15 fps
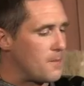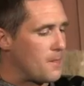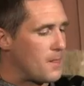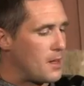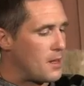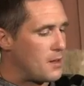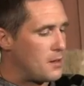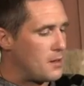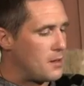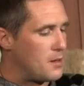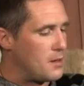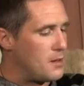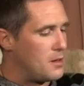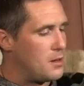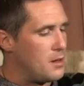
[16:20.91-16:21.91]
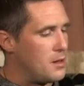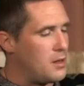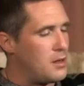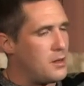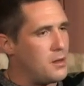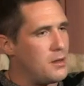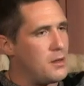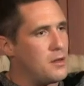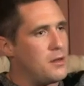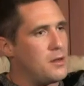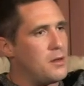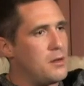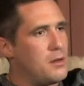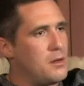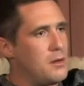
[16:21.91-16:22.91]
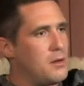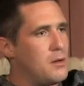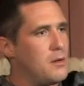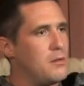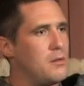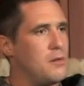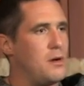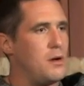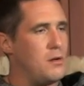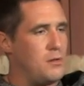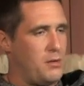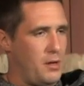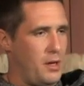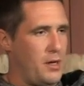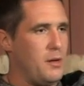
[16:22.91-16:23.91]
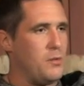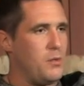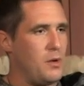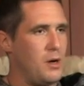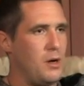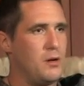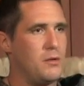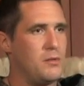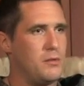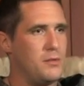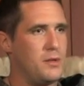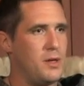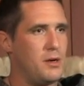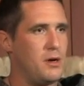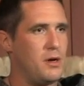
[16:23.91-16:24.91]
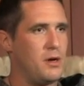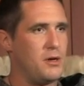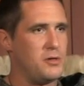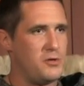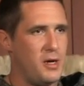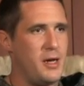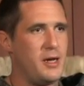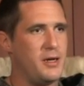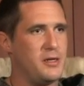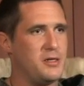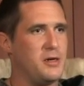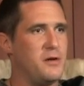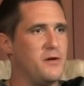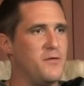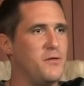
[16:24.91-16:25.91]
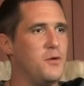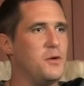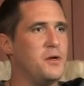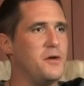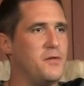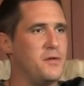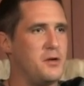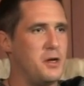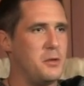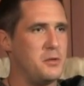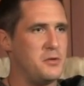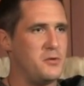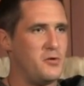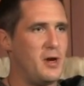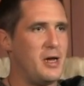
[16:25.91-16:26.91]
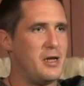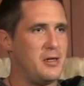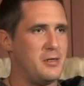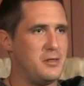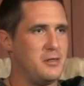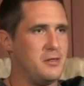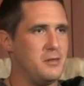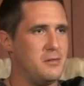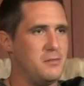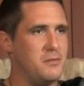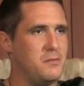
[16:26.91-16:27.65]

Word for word: What do you mean by a dragon? Okay, well there are dragons. There are four different types of dragons.